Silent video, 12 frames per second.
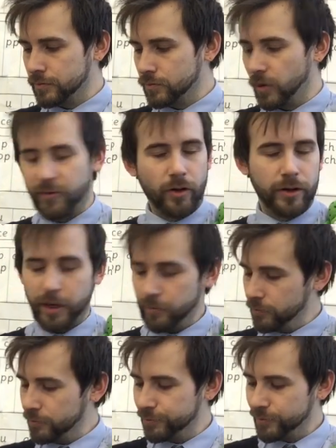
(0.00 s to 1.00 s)
We've got
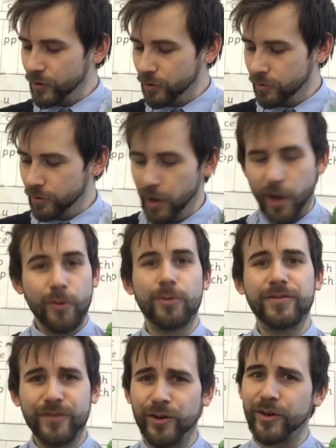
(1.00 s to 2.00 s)

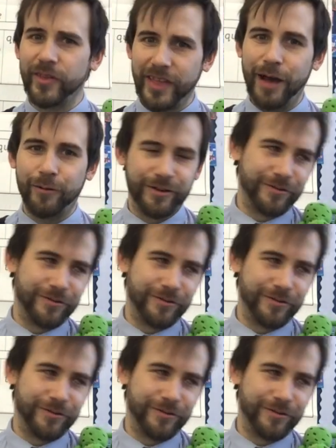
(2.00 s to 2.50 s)
we've not got that one,